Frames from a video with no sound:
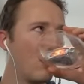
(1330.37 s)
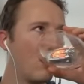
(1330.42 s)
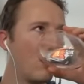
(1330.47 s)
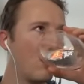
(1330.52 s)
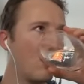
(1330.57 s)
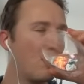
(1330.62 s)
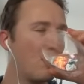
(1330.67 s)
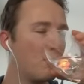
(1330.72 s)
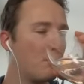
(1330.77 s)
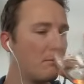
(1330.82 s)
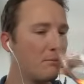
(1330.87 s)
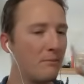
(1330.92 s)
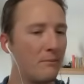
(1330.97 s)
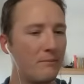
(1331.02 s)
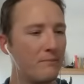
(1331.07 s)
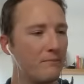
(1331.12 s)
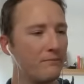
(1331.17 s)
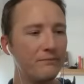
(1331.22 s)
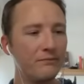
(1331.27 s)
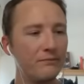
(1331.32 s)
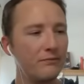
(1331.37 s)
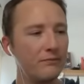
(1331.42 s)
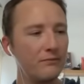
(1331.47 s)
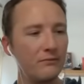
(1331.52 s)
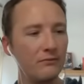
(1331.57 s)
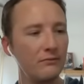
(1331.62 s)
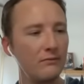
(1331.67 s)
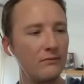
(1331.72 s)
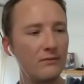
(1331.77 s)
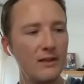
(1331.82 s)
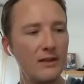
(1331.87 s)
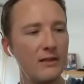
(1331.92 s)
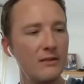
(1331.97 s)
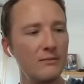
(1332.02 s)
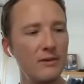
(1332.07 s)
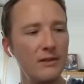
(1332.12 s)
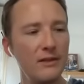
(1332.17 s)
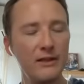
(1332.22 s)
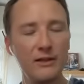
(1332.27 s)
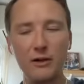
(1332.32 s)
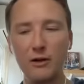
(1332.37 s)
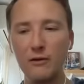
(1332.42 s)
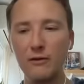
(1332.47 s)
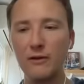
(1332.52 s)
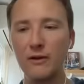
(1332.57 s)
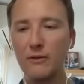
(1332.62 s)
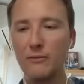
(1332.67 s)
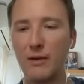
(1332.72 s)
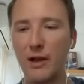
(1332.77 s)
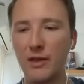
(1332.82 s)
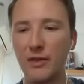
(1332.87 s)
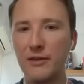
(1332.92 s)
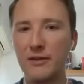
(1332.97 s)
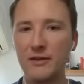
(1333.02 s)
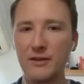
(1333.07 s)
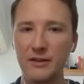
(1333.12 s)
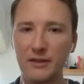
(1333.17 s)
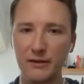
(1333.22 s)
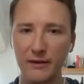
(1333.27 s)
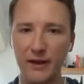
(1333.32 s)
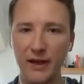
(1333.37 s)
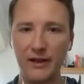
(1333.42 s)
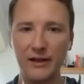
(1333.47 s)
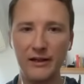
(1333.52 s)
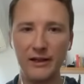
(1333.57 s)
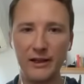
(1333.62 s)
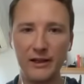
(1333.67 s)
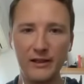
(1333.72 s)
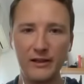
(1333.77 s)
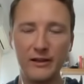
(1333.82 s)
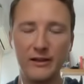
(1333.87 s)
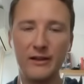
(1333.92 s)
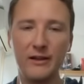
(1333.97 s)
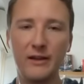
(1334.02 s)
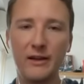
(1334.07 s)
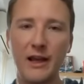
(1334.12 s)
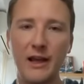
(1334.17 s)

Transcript: it's been like over a month since I've had it edited.